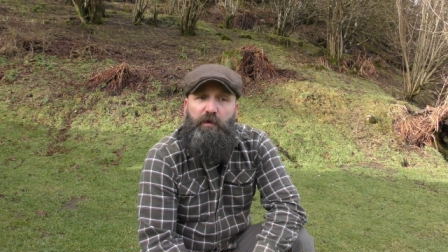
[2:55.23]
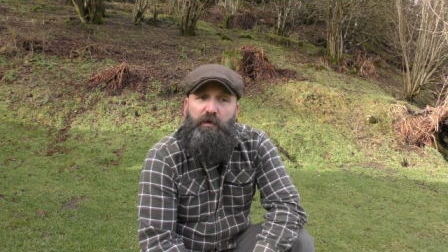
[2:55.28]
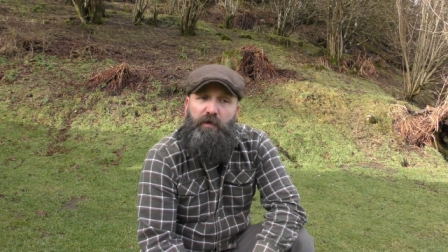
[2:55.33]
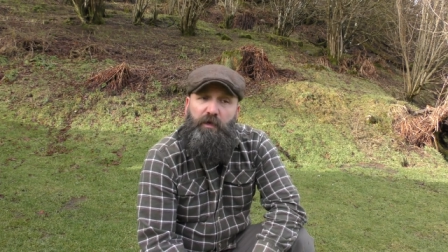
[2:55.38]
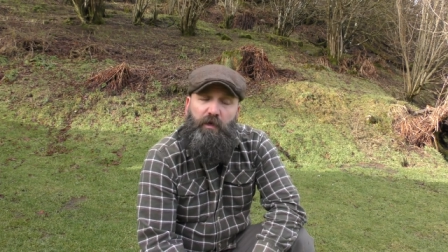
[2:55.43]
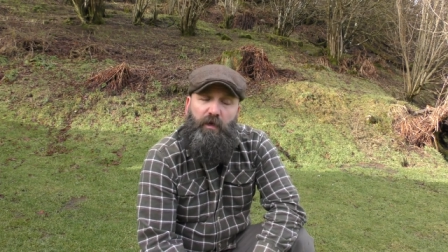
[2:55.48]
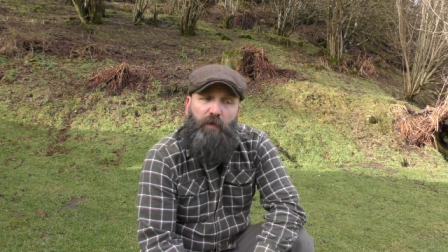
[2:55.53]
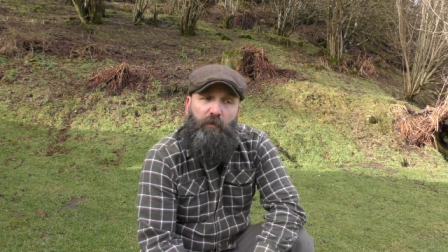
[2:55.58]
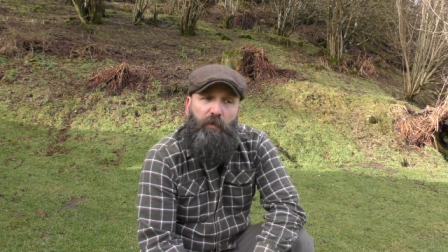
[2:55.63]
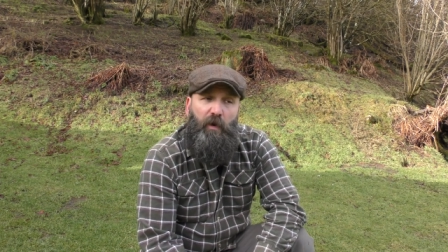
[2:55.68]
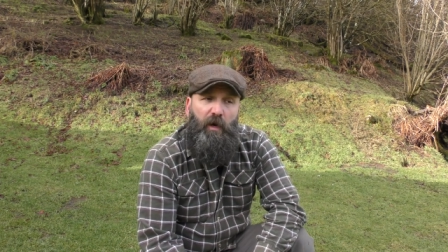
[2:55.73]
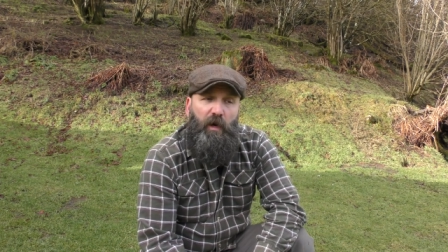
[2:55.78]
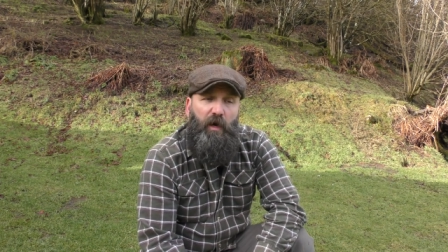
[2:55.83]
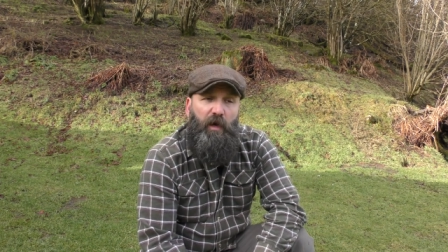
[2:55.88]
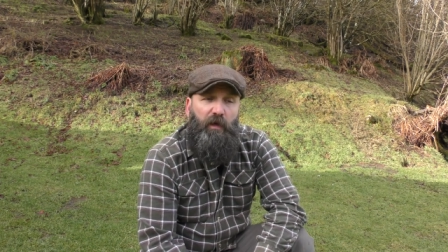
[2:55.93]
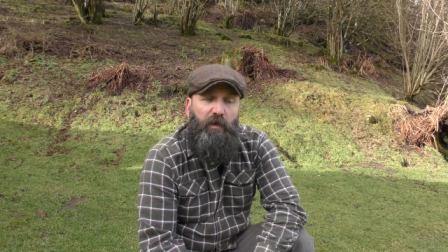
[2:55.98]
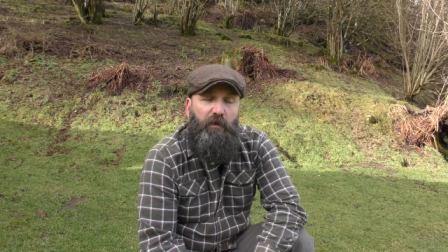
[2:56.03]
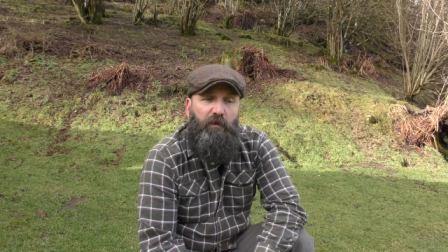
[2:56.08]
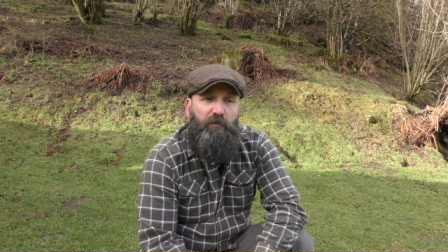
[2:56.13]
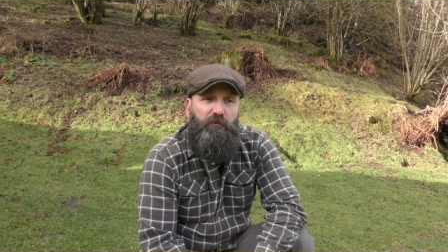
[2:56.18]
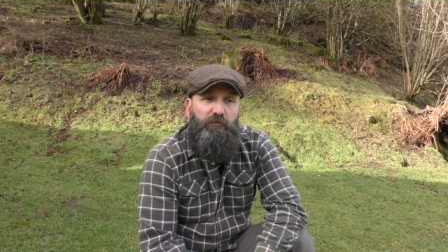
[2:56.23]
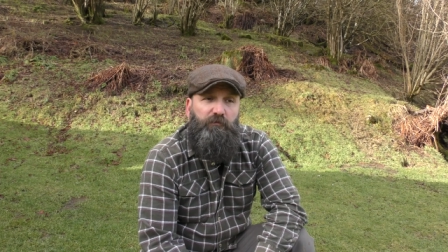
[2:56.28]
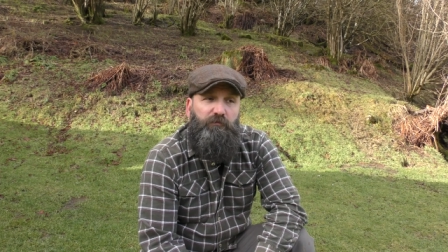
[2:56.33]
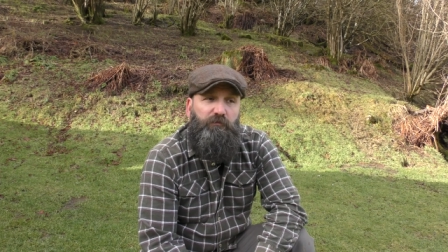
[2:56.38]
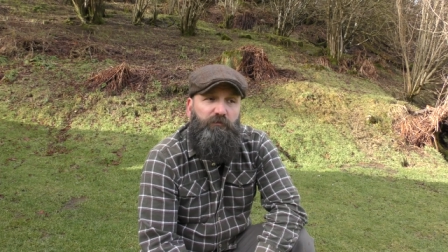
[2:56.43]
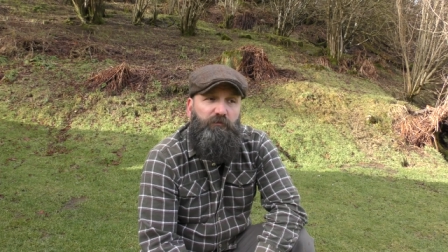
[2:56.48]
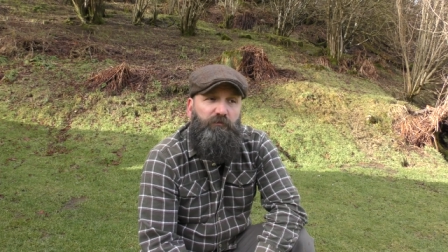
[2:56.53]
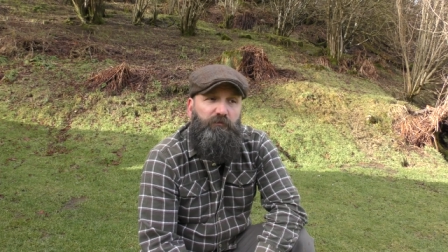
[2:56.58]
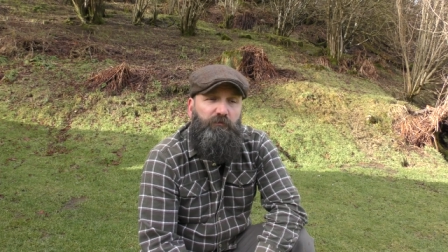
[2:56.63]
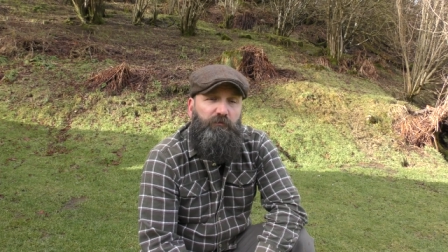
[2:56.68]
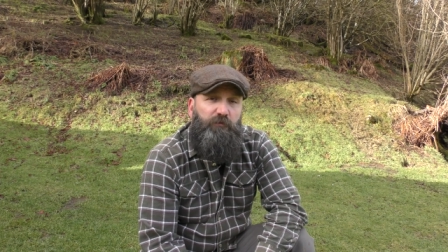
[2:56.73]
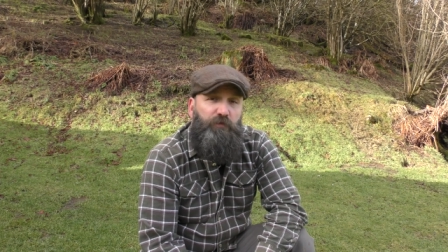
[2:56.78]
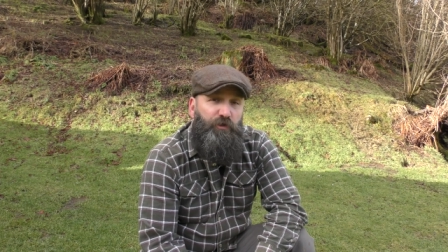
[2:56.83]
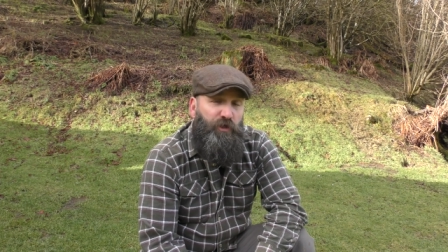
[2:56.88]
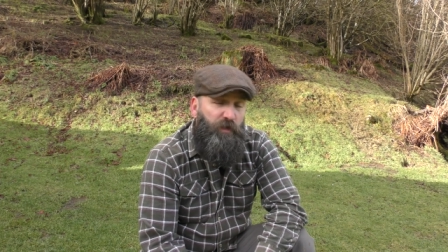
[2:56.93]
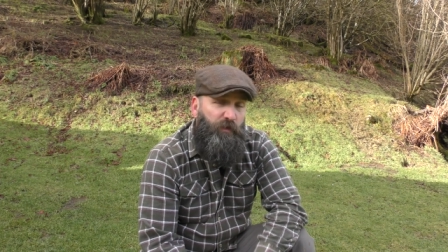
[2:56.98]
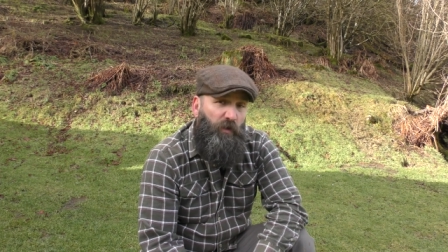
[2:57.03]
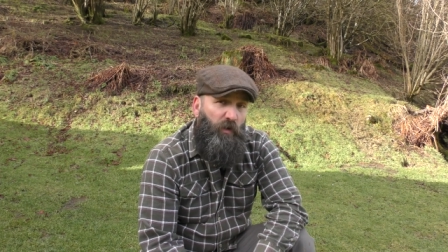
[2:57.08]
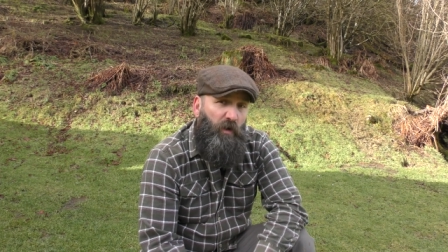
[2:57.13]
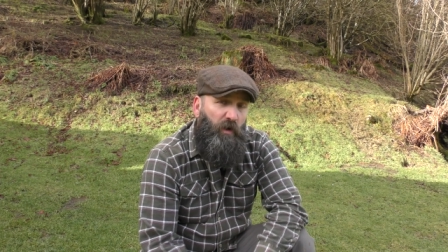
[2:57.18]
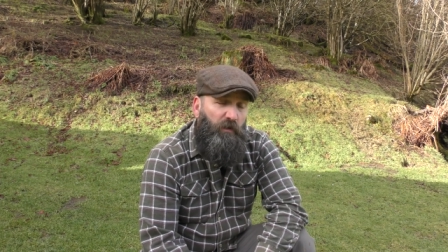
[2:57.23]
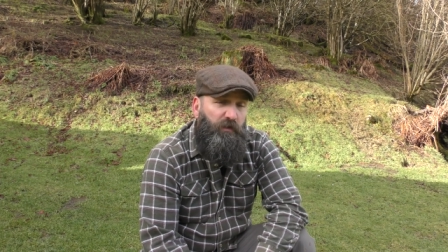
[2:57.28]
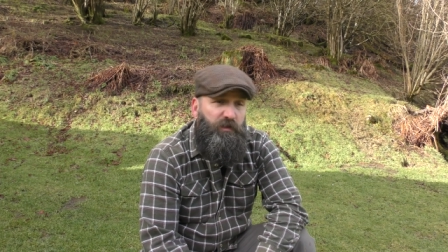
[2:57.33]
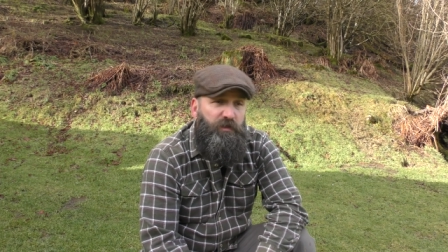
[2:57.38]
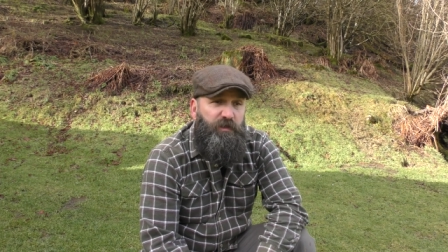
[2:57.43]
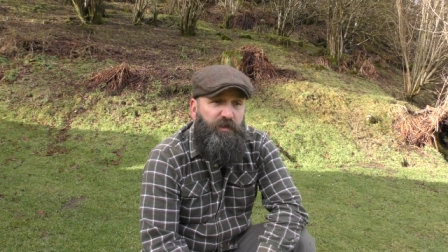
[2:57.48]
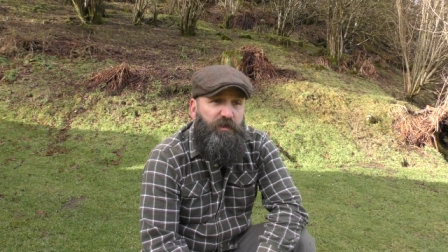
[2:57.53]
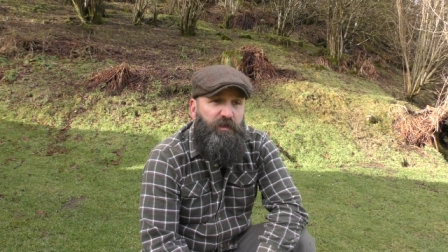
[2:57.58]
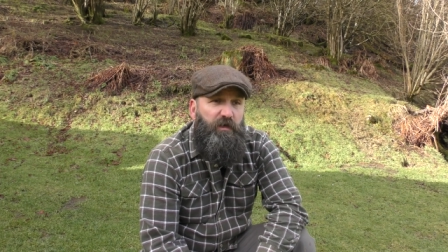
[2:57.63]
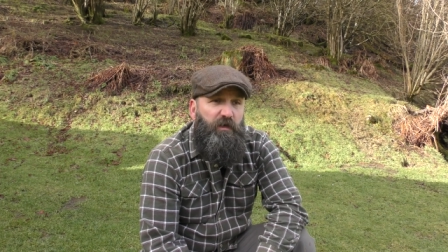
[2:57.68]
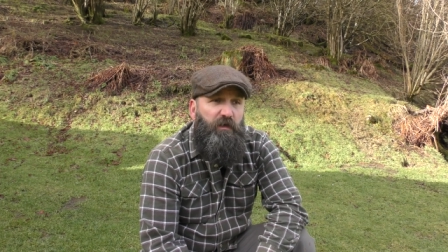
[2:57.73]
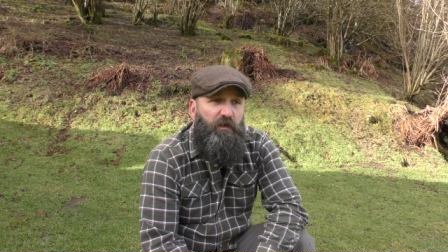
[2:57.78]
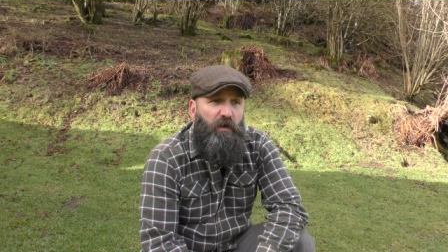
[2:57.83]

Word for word: You can buy cheaper ones,